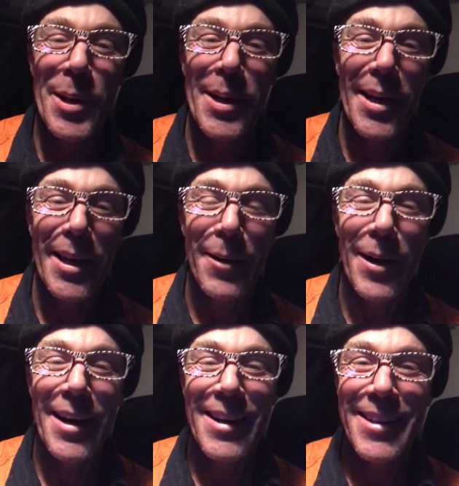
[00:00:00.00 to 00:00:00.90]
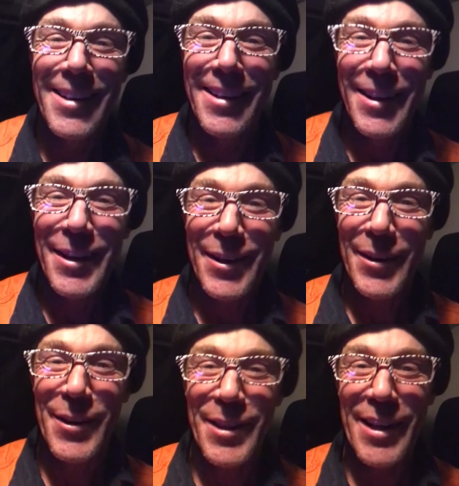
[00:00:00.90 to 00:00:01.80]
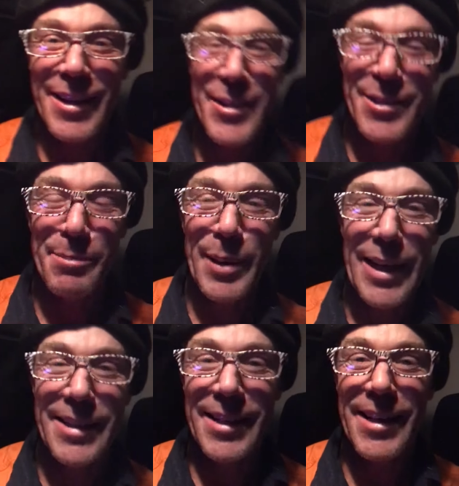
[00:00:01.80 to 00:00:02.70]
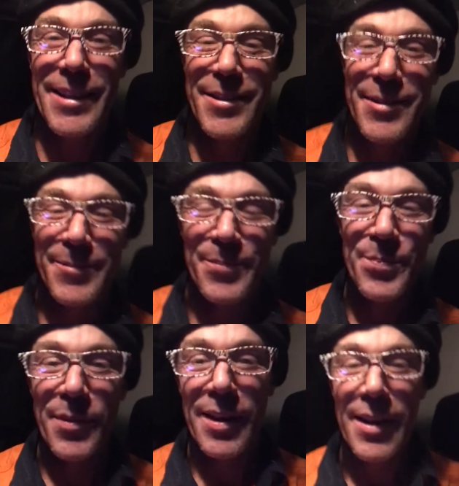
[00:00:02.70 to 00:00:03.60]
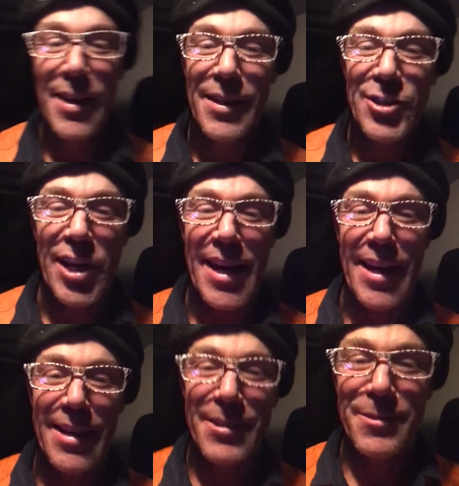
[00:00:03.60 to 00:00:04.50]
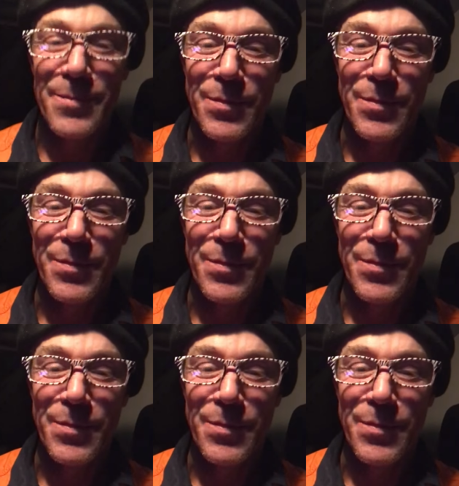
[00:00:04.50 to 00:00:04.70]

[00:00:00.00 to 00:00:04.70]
Anyway, good luck to the pigtards. Cheers!